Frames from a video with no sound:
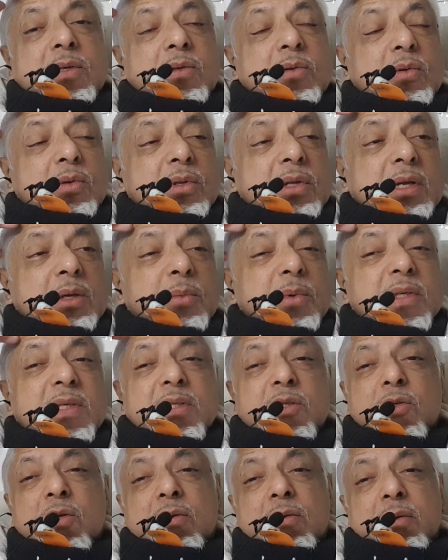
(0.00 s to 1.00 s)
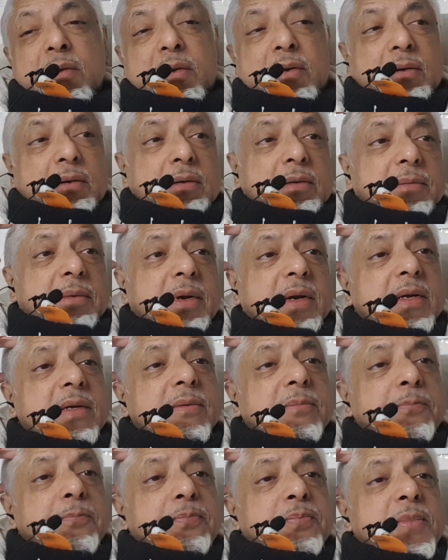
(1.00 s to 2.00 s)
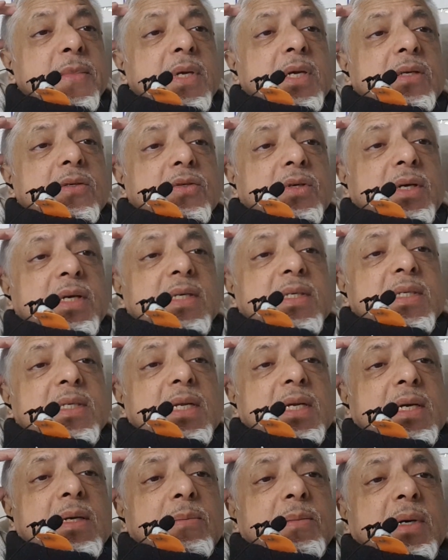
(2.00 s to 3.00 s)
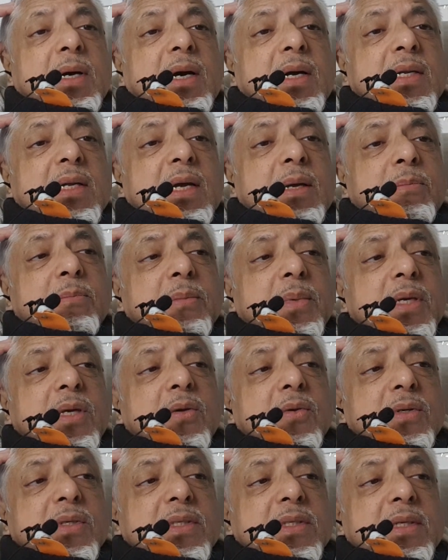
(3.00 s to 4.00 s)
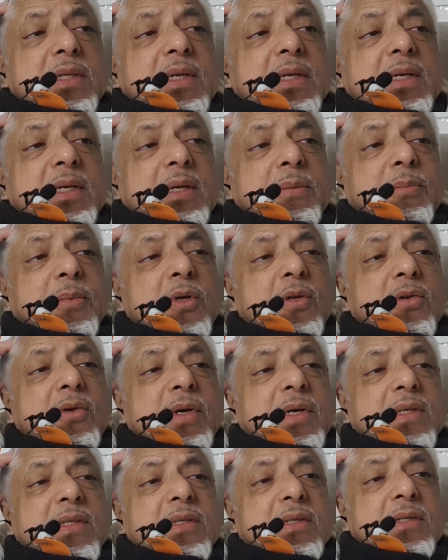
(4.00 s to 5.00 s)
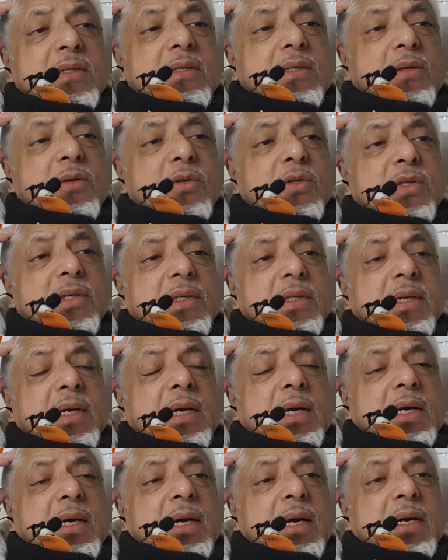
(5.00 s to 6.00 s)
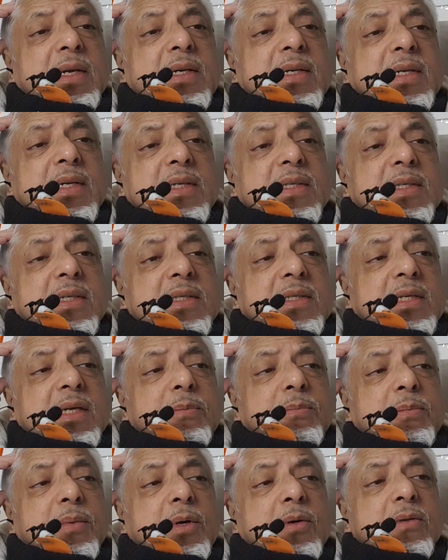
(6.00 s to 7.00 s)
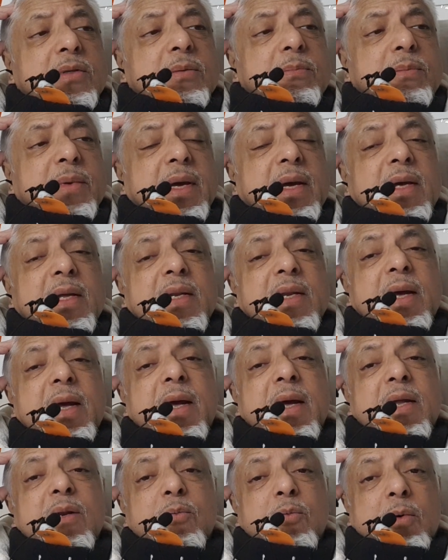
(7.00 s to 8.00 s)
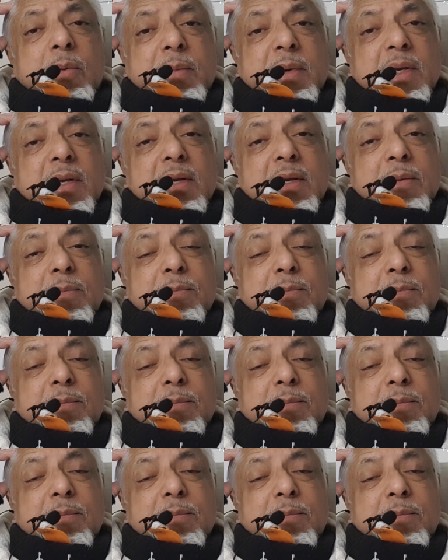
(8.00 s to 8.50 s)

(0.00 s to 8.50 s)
to do that, which is totally wrong, right? So Islam unambiguously repudiates this notion and teaches that both man and woman